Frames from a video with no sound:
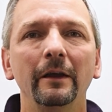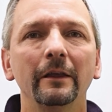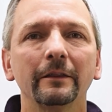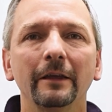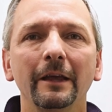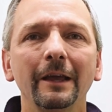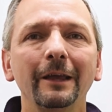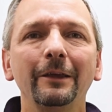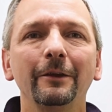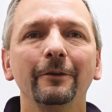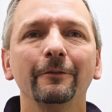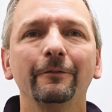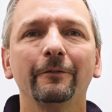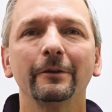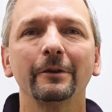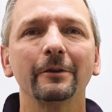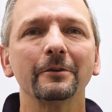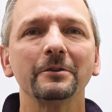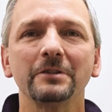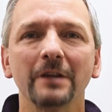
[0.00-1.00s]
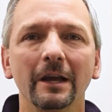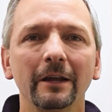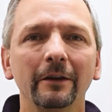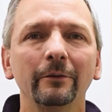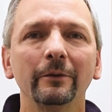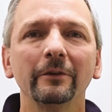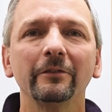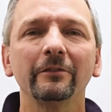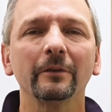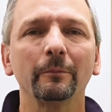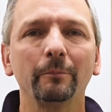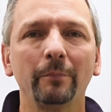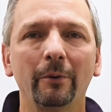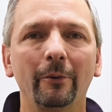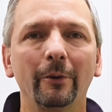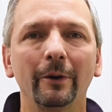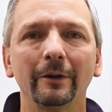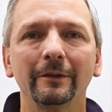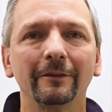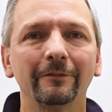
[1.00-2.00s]
thank you for your generous
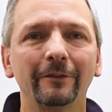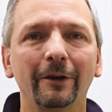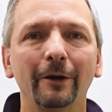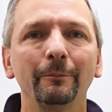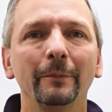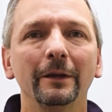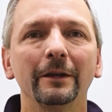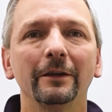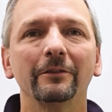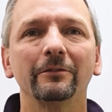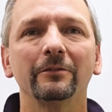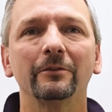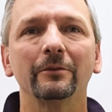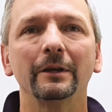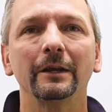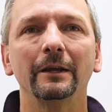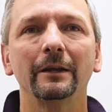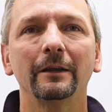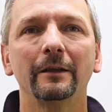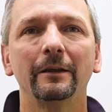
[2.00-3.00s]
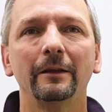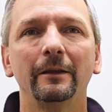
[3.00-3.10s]
support of our ministry.